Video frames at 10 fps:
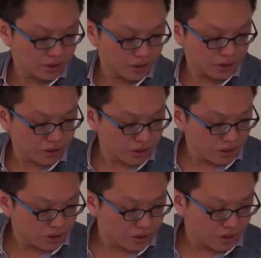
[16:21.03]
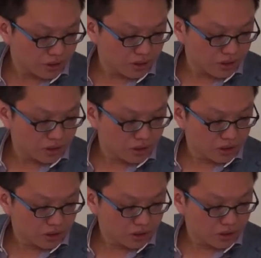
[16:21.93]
(no one is talking)